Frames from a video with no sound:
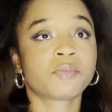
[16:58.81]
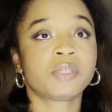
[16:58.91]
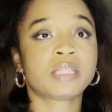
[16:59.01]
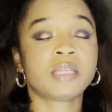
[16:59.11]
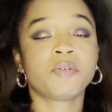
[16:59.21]
that we
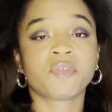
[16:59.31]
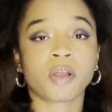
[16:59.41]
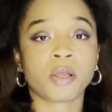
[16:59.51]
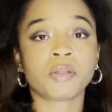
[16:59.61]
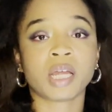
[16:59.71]
see with
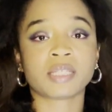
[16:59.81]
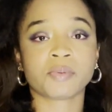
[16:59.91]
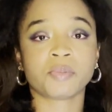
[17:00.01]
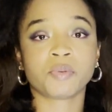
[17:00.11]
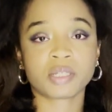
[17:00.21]
our own eyes
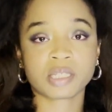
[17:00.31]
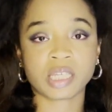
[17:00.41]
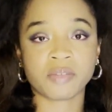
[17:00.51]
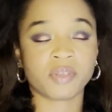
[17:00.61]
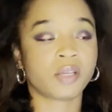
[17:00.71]
when we watch
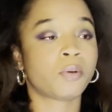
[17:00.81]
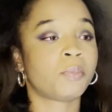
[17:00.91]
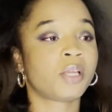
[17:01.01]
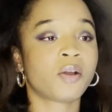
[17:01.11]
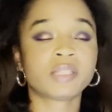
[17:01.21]
TV or when
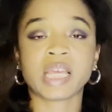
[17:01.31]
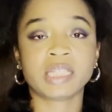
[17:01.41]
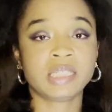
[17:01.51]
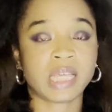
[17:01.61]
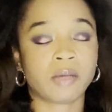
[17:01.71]
we go to
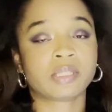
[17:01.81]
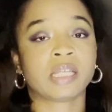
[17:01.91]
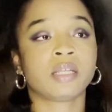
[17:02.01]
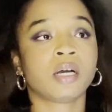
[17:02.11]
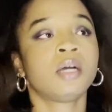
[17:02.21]
any town
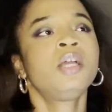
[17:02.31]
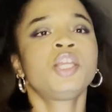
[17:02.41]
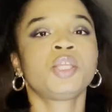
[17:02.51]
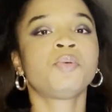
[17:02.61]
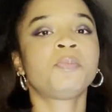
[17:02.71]
centre,
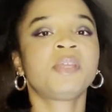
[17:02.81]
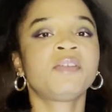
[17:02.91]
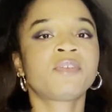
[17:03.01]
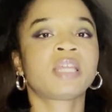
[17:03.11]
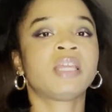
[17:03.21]
you would be
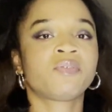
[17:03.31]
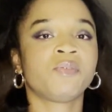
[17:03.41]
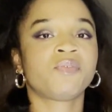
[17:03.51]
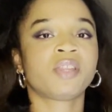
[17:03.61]
forgiven for